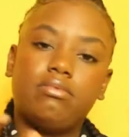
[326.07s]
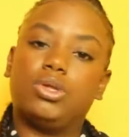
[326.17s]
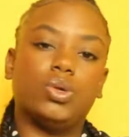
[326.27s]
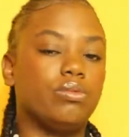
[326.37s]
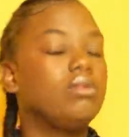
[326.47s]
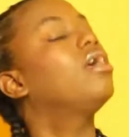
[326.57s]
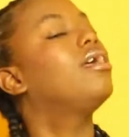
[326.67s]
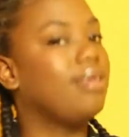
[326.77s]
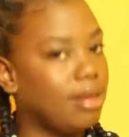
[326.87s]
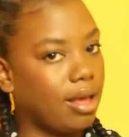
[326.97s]
So,
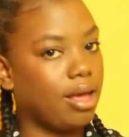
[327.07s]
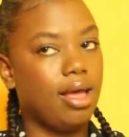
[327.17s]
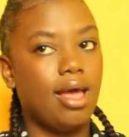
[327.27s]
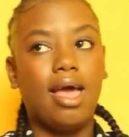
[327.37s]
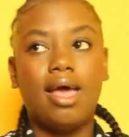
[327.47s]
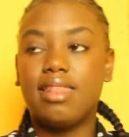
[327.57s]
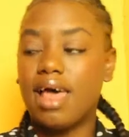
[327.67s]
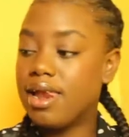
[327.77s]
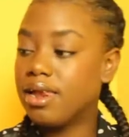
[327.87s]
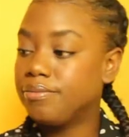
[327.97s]
yeah.
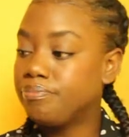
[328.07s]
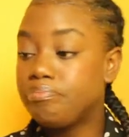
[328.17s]
Then,